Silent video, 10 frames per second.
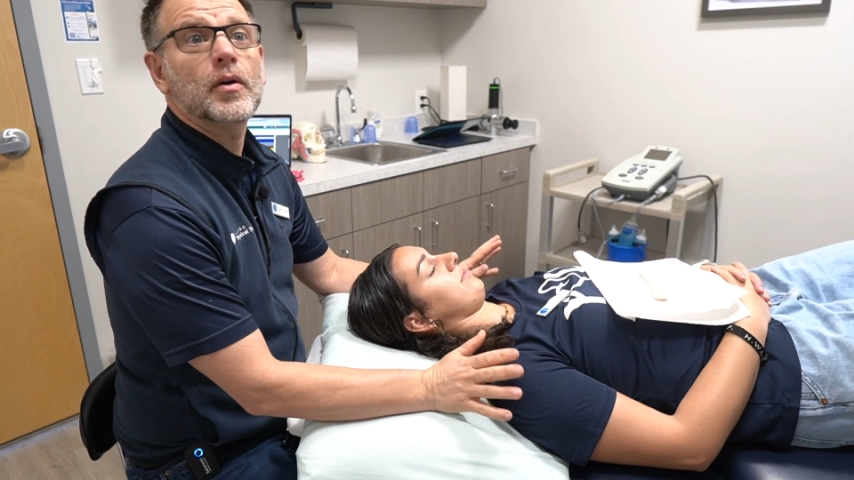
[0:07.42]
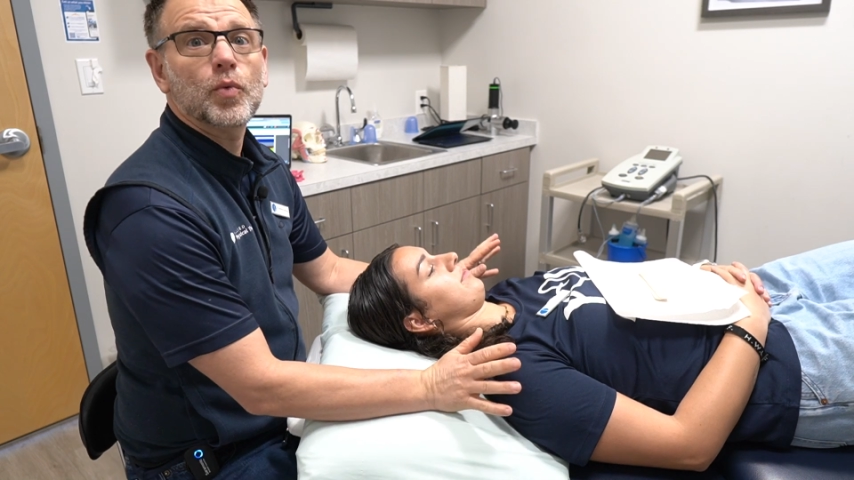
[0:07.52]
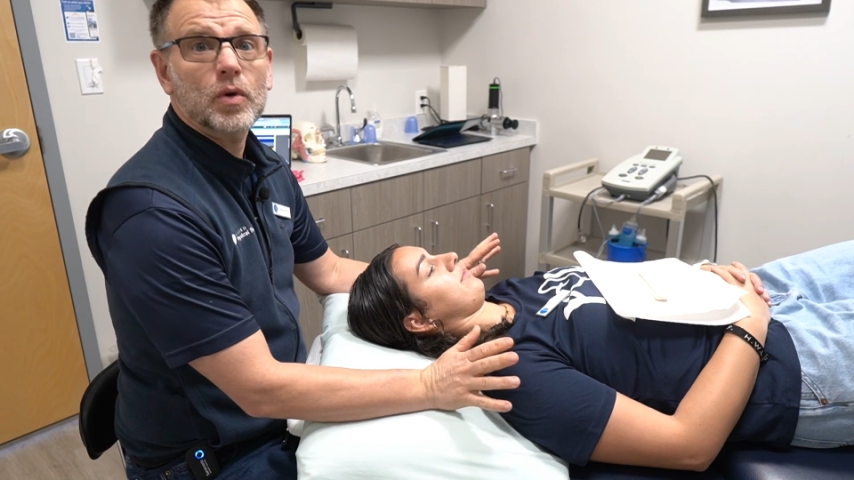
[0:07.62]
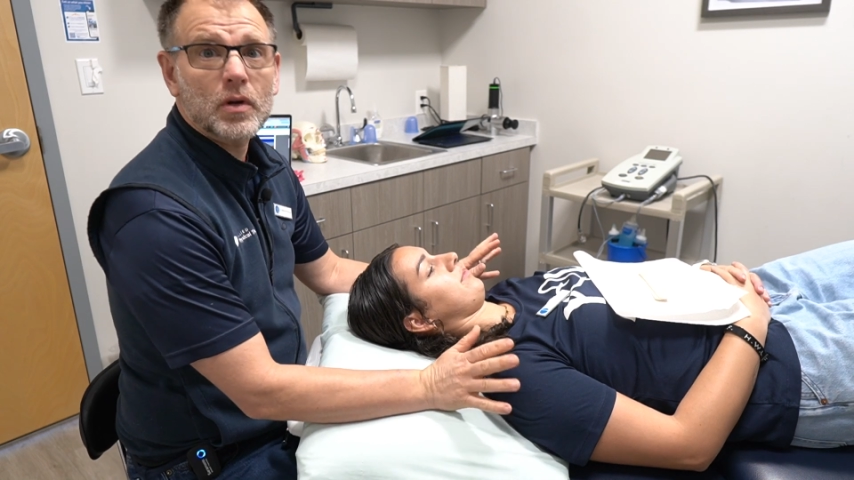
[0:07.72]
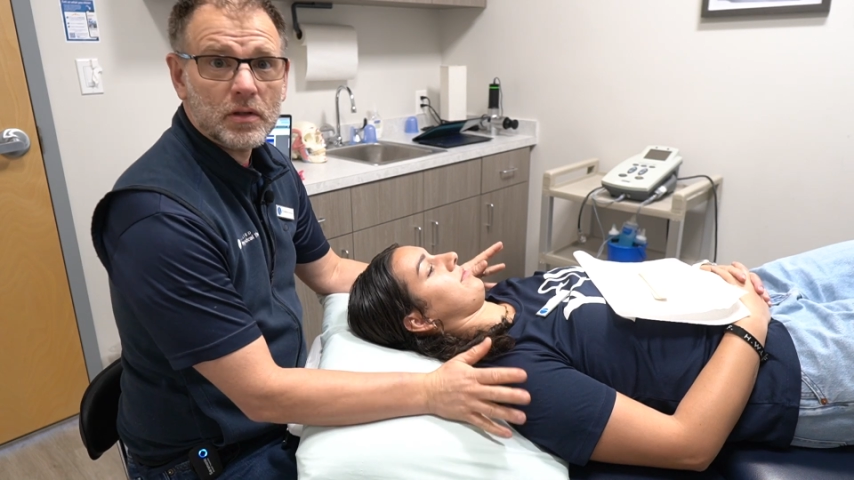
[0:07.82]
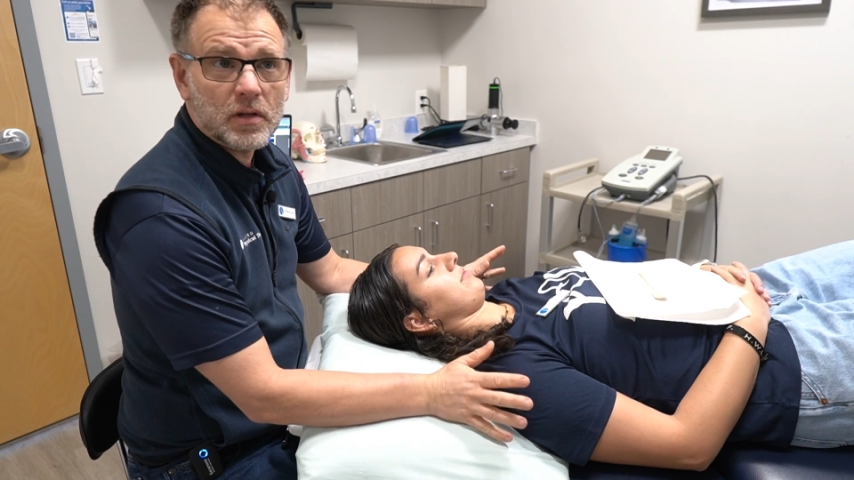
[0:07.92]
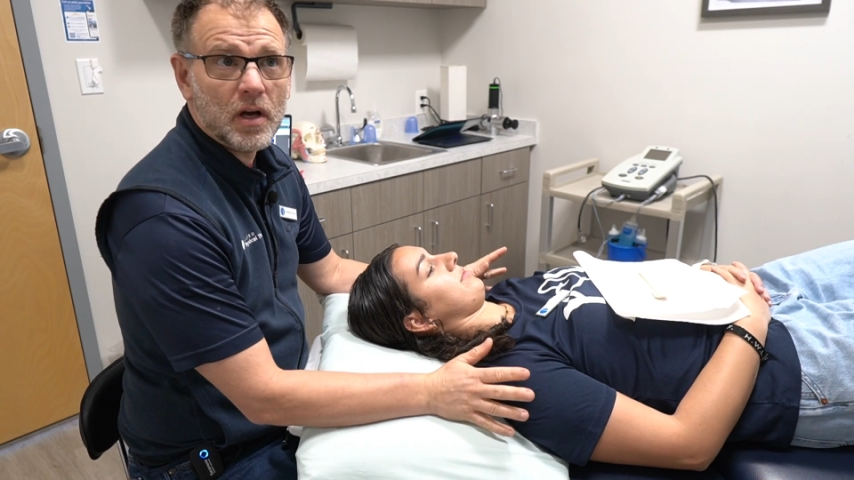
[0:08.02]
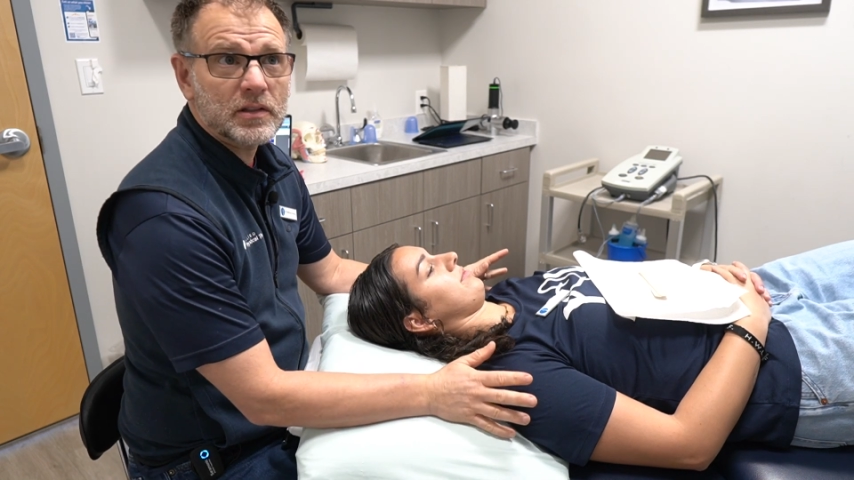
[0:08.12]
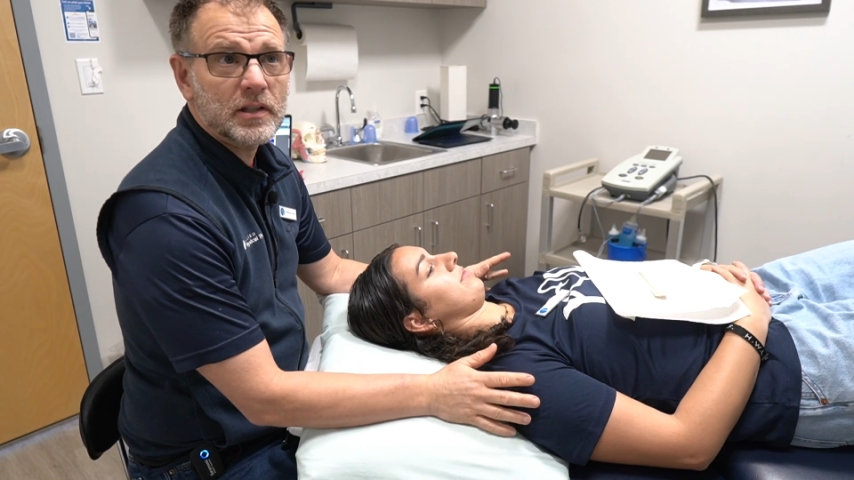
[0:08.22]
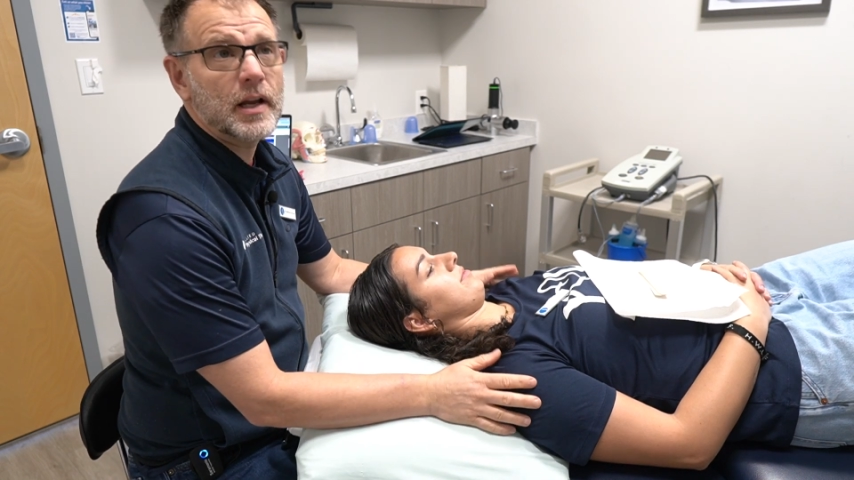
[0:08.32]
we're going to
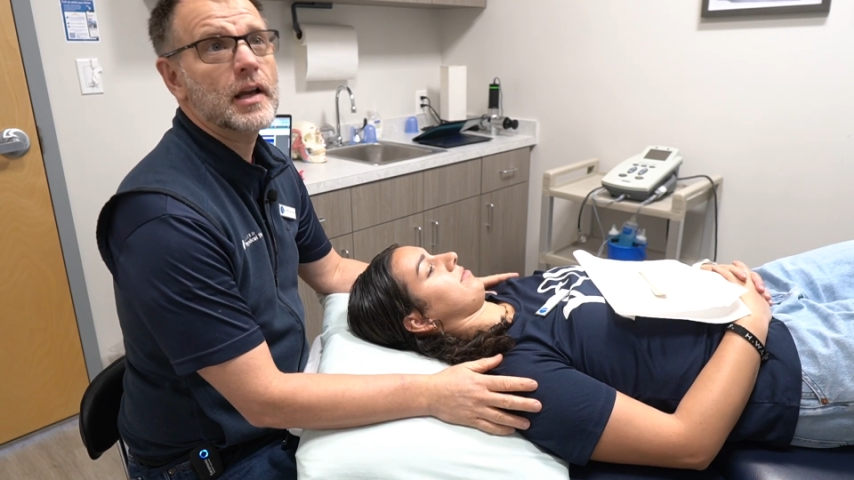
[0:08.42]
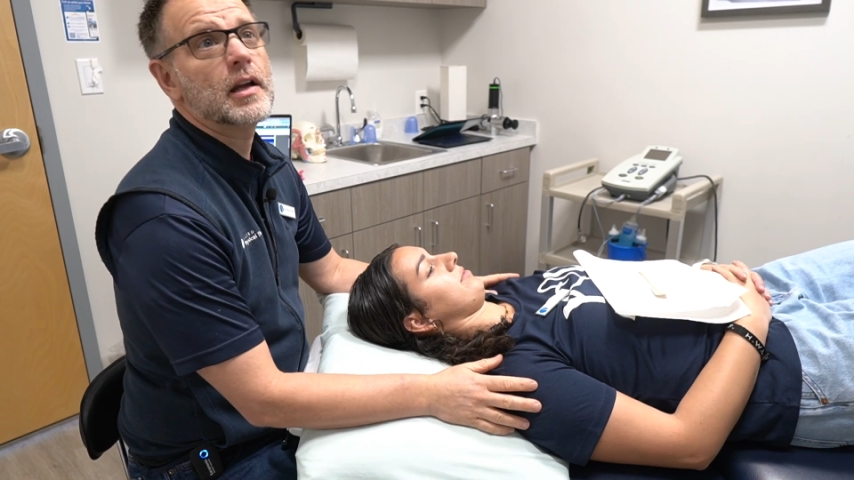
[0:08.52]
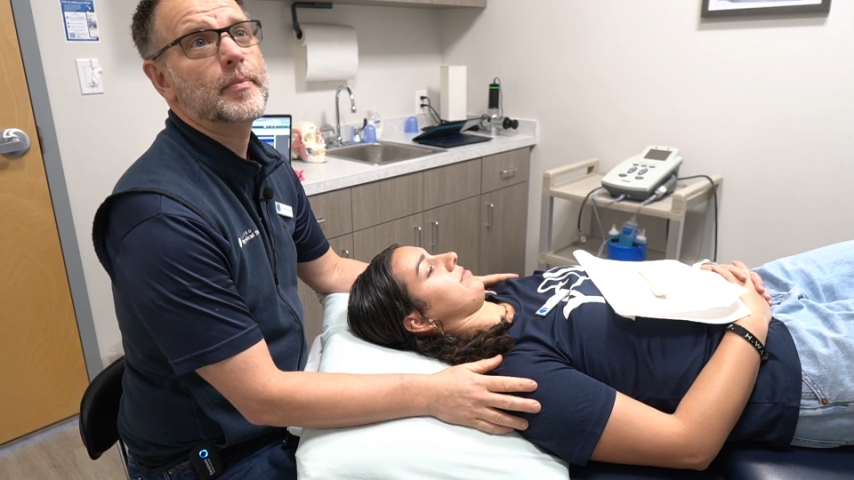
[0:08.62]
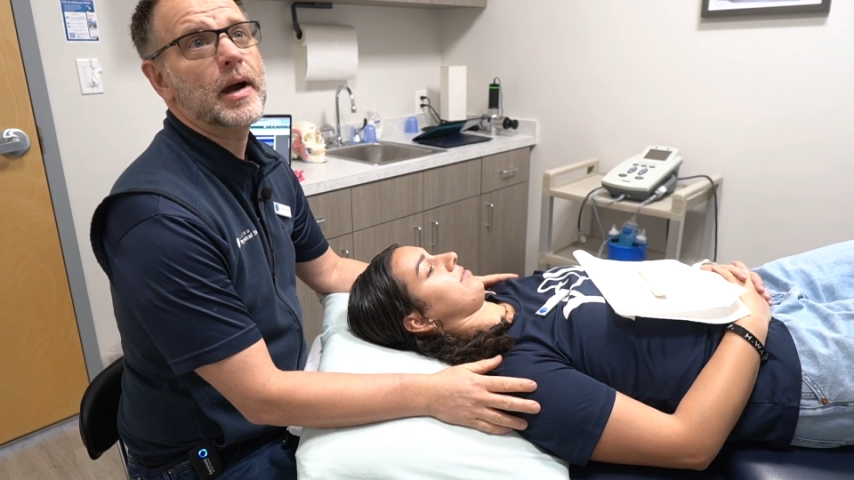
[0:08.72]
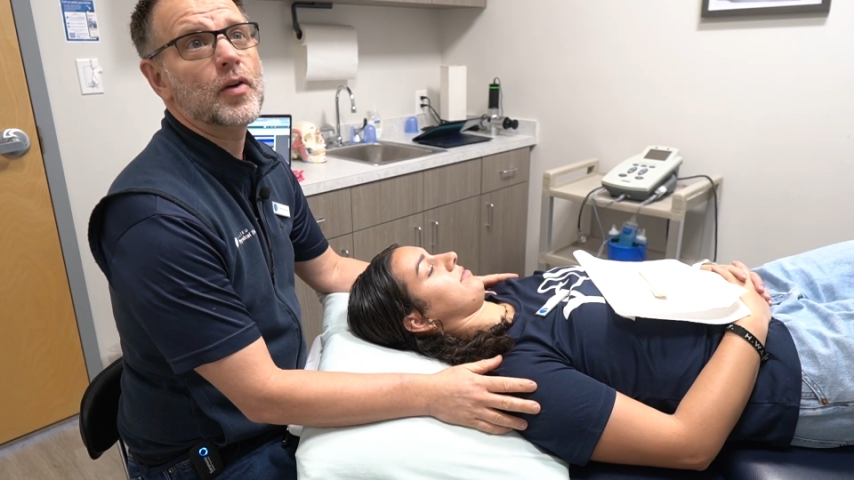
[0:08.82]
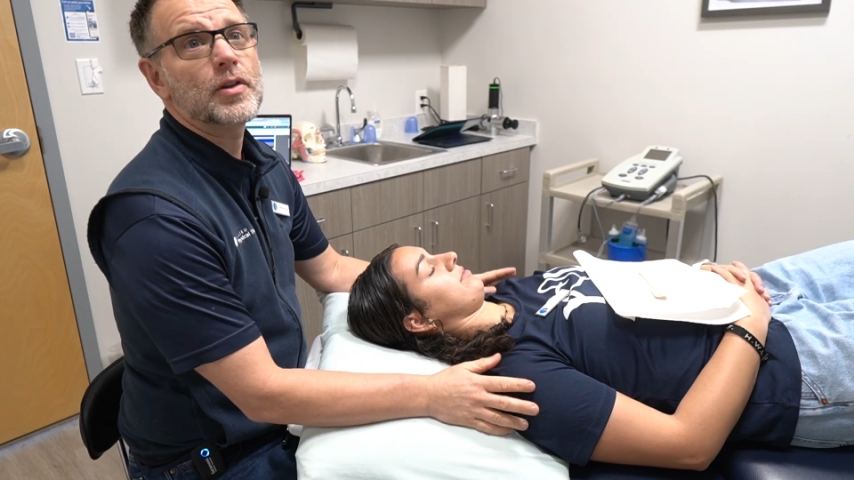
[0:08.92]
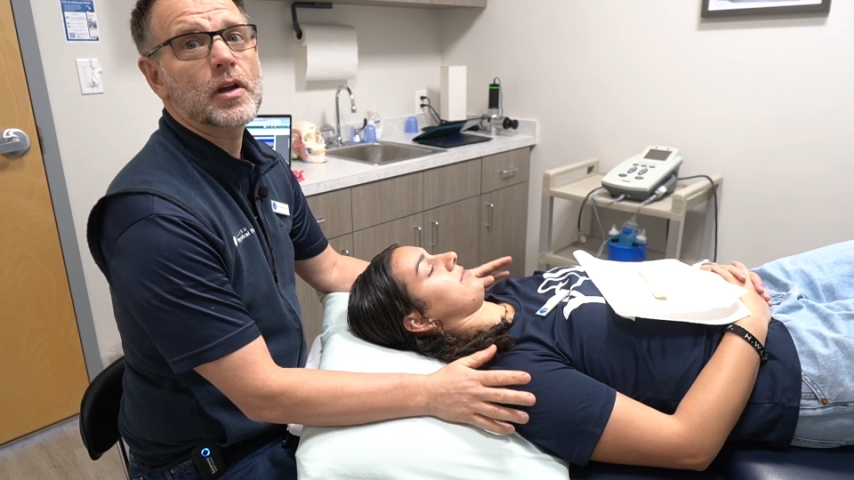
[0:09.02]
talk today about